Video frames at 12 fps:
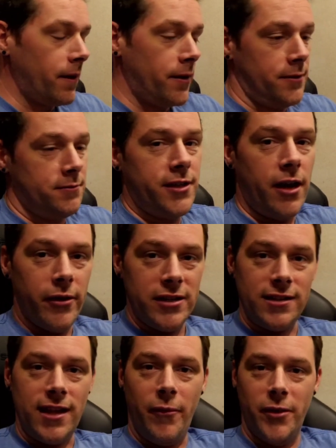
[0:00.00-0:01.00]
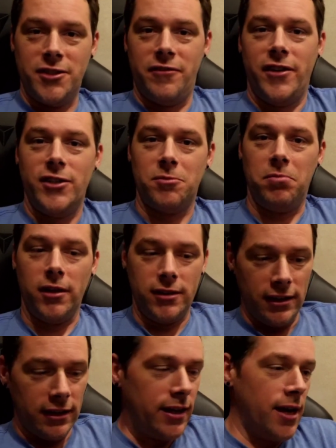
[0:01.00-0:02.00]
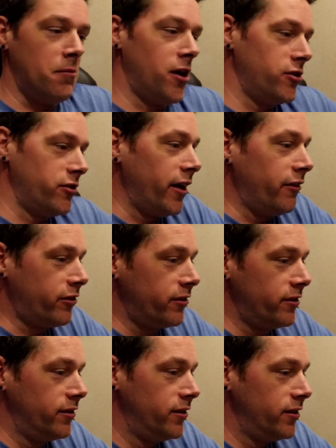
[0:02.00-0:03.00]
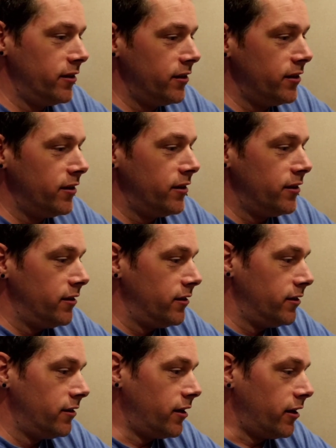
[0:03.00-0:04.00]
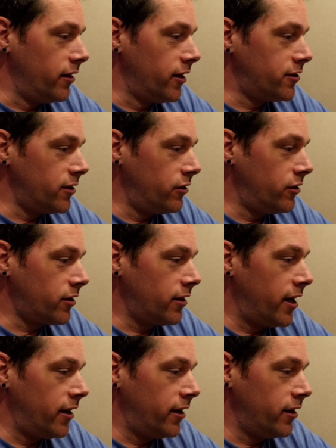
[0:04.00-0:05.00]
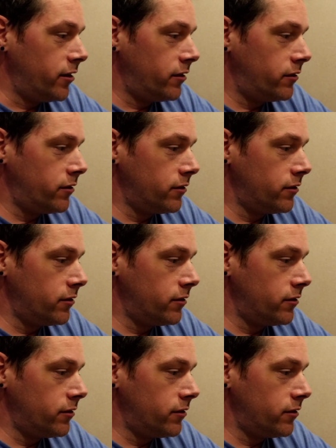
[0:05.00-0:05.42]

See how easy that was if I just plugged in the damn hard drive? All right, let's unhook that now.